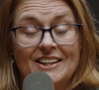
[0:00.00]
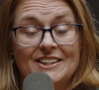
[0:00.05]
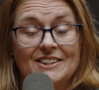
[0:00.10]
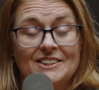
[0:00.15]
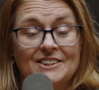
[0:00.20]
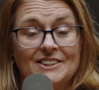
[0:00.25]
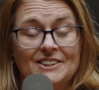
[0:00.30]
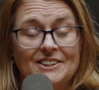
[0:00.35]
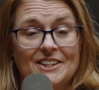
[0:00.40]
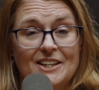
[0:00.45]

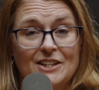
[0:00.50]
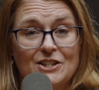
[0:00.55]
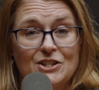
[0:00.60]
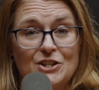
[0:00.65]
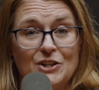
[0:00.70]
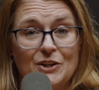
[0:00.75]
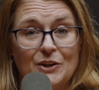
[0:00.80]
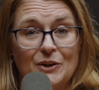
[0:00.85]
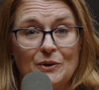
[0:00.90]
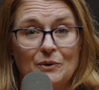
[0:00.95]
is
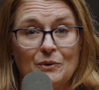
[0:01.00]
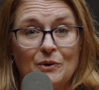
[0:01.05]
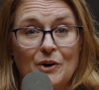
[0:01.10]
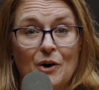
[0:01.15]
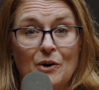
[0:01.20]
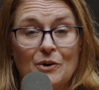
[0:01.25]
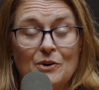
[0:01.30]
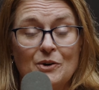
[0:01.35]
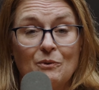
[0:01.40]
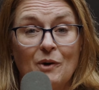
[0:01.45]
to
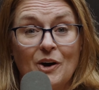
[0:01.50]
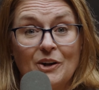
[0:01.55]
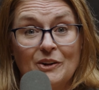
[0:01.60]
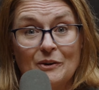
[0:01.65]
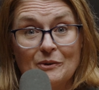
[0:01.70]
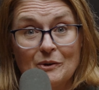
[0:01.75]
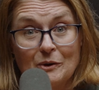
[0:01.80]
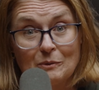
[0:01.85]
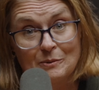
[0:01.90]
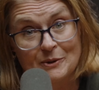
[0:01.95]
go to our
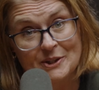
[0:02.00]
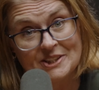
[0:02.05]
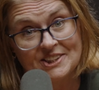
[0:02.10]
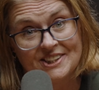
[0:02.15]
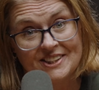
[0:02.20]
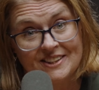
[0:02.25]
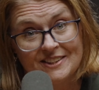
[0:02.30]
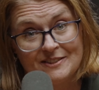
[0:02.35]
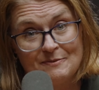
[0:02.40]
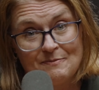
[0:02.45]
local
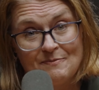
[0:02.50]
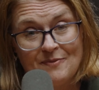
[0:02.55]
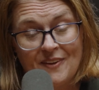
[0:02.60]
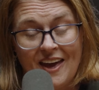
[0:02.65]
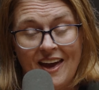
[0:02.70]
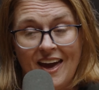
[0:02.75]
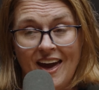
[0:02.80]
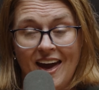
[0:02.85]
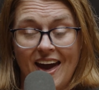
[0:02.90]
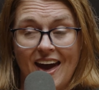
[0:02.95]
prison.
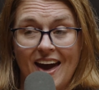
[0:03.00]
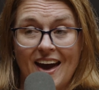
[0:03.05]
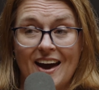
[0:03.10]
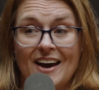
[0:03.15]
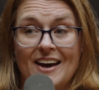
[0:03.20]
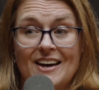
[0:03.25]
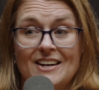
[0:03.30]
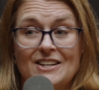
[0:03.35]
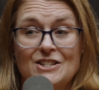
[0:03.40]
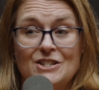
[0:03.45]

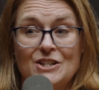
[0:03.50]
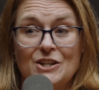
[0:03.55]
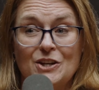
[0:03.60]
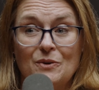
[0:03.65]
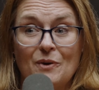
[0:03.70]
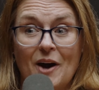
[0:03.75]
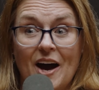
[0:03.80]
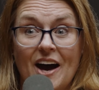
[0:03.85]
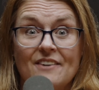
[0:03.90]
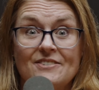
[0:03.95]
And
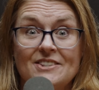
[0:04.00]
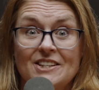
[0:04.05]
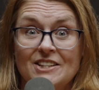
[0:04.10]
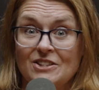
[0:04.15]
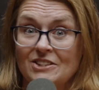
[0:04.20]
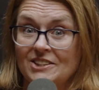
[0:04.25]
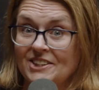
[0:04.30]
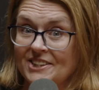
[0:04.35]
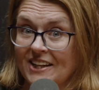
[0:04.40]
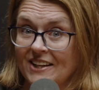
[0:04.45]
you have to
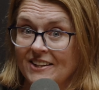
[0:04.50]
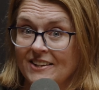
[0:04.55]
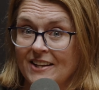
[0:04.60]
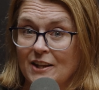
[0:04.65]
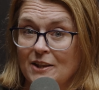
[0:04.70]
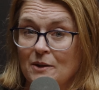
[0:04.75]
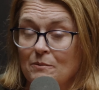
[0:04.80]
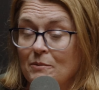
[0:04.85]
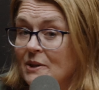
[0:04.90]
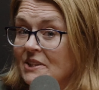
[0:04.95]
understand
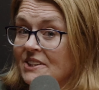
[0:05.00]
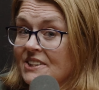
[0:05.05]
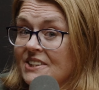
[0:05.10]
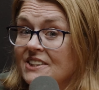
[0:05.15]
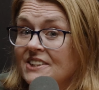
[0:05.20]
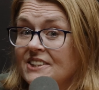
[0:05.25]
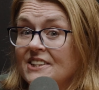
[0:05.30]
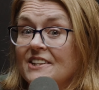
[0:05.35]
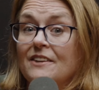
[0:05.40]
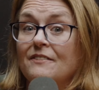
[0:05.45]
that the
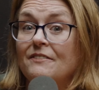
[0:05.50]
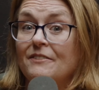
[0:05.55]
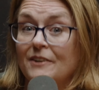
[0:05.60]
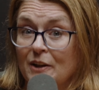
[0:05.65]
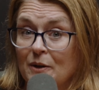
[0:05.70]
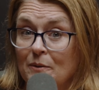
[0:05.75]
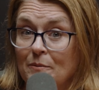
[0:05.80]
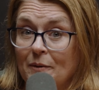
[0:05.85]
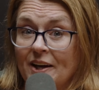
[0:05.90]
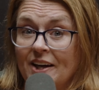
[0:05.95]
prisons in the
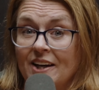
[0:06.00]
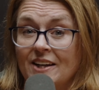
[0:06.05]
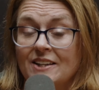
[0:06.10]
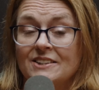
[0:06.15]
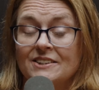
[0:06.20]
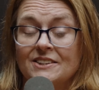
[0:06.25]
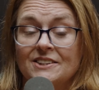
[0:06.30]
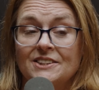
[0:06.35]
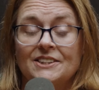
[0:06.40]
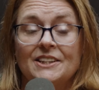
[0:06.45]

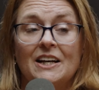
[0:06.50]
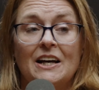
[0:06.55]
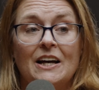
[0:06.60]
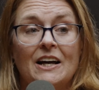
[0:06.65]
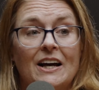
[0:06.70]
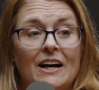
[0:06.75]
Philippines,